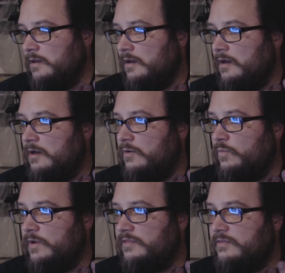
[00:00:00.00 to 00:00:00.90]

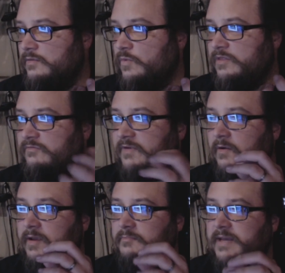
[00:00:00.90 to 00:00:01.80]
with
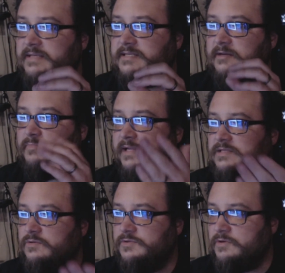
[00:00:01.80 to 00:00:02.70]
very basic
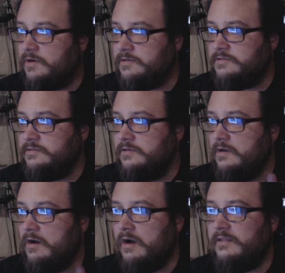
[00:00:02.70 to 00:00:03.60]
placeholder art
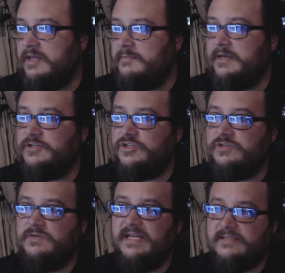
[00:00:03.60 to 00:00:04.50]
on them that
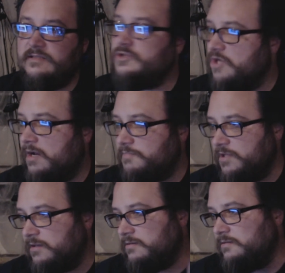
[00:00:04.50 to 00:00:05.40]
just gets the job done.